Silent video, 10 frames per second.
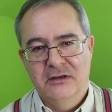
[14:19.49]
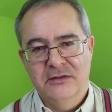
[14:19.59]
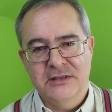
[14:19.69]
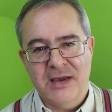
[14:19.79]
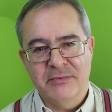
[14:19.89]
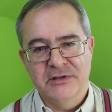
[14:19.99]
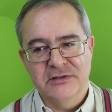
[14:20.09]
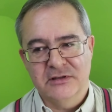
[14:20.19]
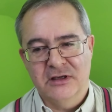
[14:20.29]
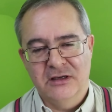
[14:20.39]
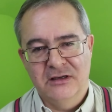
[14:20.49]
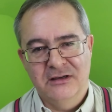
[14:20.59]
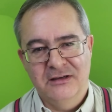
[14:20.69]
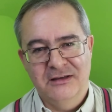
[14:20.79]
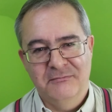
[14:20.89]
This happens
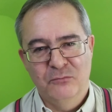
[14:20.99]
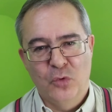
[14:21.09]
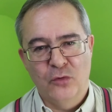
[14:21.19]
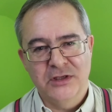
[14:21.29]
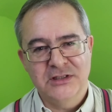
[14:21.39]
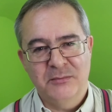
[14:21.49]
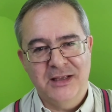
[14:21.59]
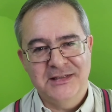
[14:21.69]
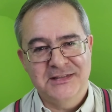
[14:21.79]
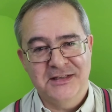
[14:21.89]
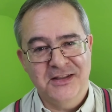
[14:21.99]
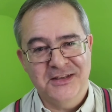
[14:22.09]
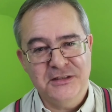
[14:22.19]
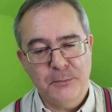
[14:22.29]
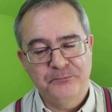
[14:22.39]
more in some places than
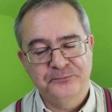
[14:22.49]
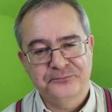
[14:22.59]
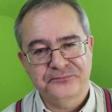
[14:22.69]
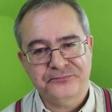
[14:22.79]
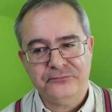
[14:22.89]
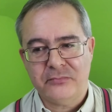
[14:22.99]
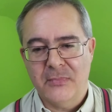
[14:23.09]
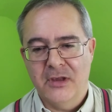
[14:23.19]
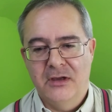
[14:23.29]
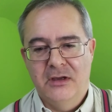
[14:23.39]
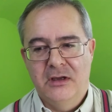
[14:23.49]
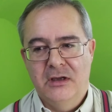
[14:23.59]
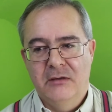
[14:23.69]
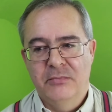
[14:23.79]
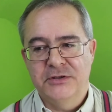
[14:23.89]
others,
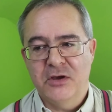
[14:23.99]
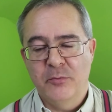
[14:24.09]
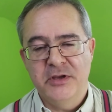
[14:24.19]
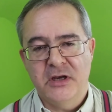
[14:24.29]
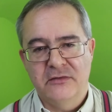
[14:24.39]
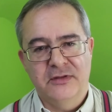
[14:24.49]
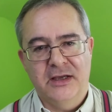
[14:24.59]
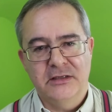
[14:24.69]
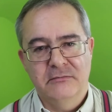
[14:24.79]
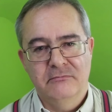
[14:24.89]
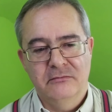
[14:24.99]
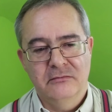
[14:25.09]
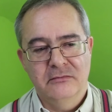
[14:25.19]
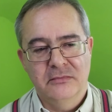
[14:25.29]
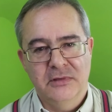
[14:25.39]
but there would be none of that.
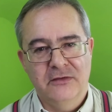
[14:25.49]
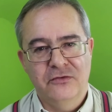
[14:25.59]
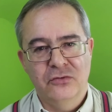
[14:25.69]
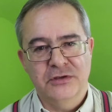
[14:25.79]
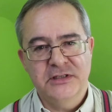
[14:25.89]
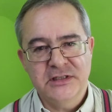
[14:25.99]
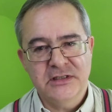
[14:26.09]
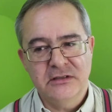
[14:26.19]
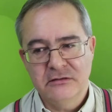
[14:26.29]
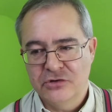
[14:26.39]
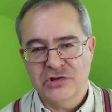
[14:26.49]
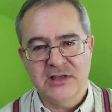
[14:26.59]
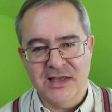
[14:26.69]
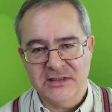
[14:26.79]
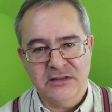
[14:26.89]
If you're a citizen, you just
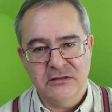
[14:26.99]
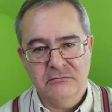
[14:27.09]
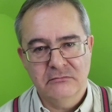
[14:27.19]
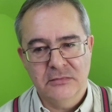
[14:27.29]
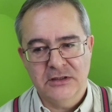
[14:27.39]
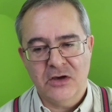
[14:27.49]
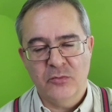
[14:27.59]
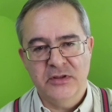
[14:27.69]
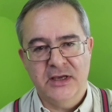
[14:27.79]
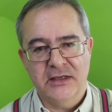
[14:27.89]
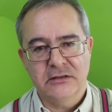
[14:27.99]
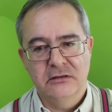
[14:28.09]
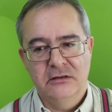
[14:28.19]
get it, and that would be that.